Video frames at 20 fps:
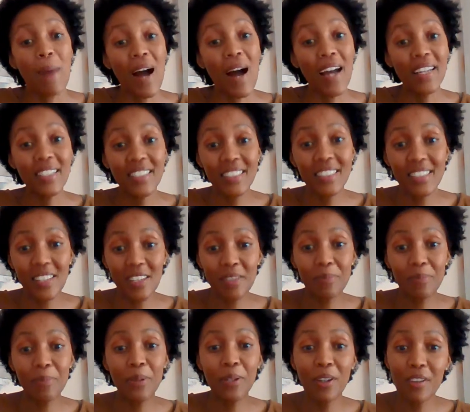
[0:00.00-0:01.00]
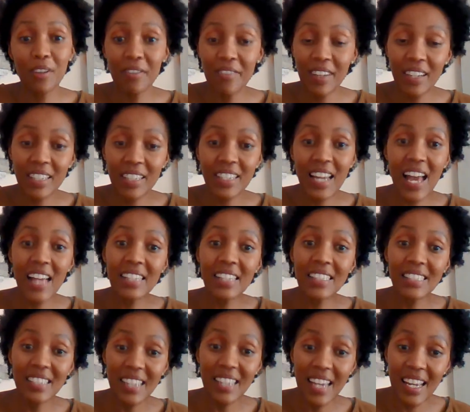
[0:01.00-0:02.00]
Mine is not perfect
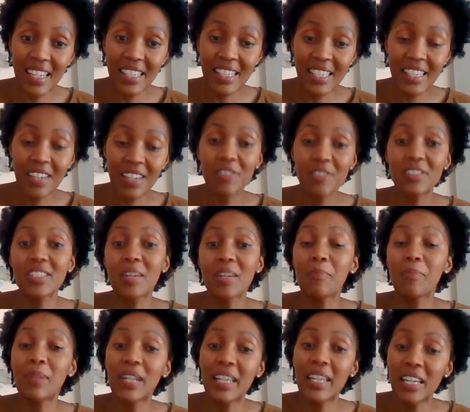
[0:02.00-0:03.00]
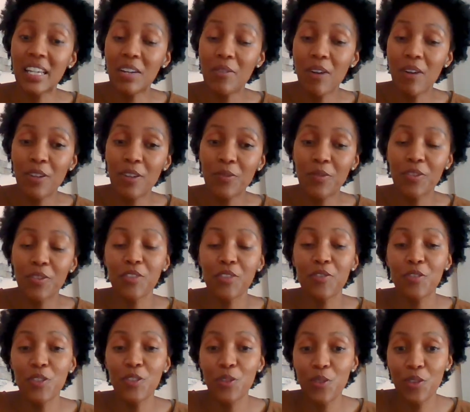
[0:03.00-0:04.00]
as yet because I'm playing around with
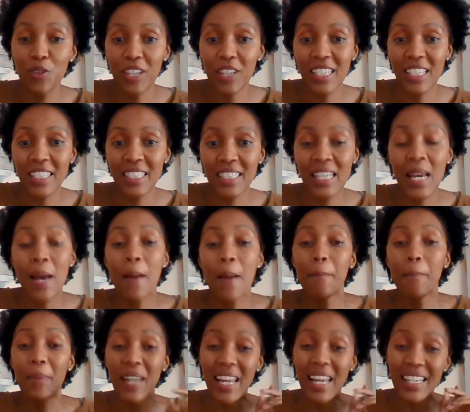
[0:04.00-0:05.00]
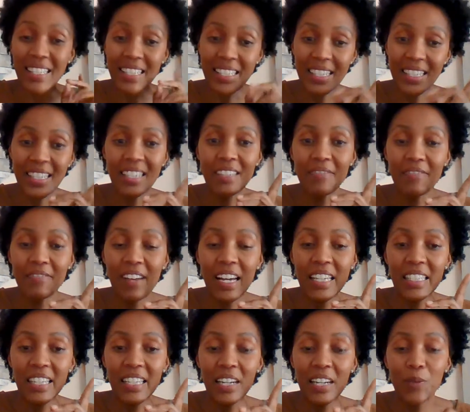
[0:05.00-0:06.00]
a few things, but I did
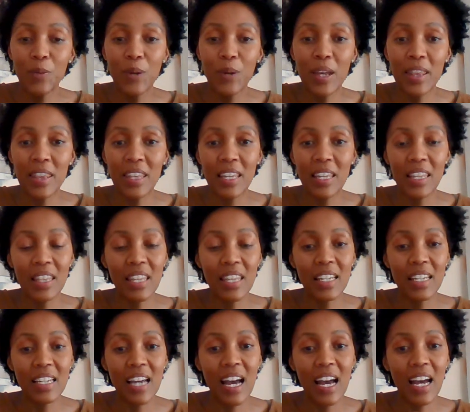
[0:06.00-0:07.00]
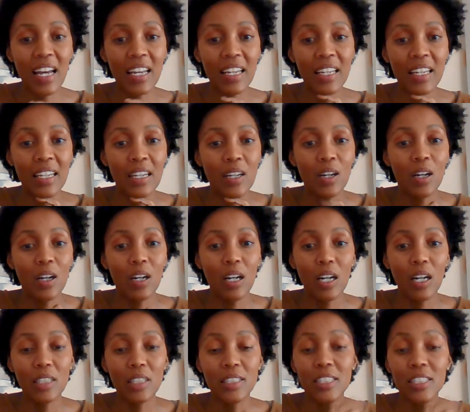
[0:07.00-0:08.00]
find out one thing that I
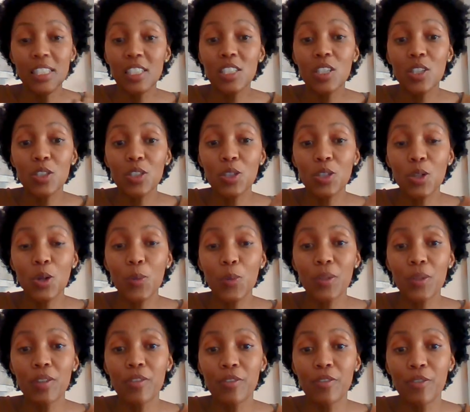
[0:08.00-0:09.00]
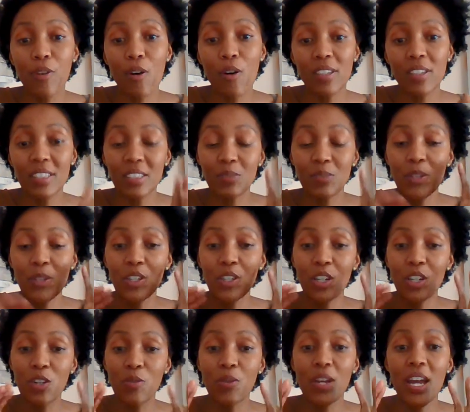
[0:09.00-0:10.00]
did not know before is when
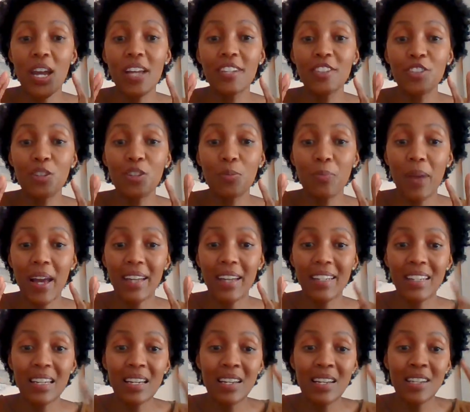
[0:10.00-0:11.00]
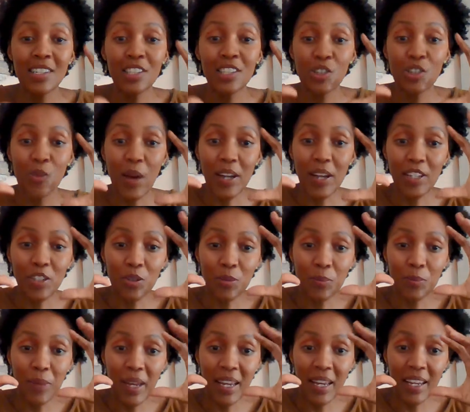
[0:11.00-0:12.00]
you create your banner, try
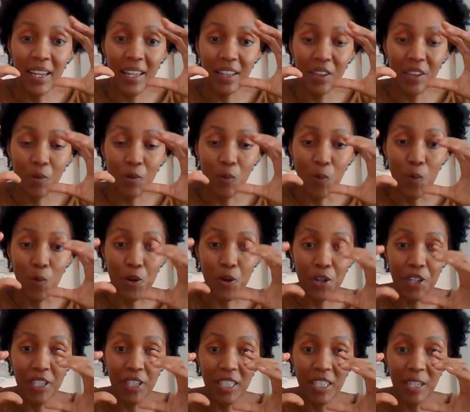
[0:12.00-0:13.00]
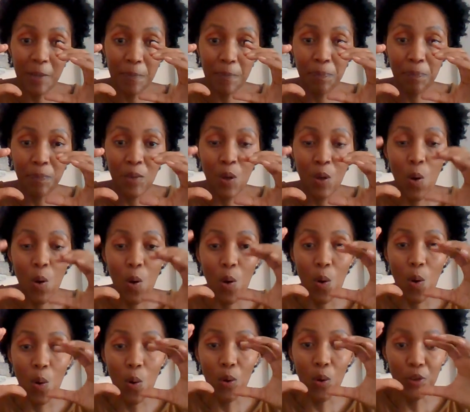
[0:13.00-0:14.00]
to make the wording
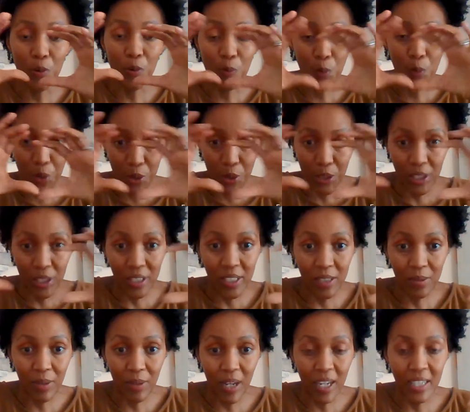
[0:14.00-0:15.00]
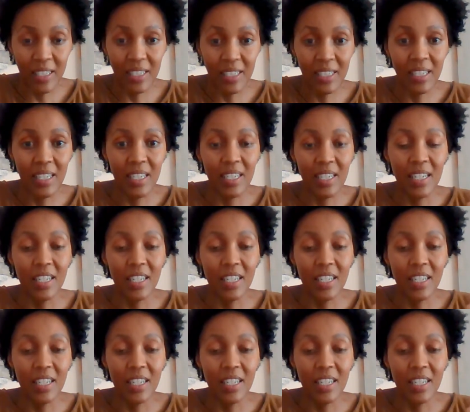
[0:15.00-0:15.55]
or the words, right?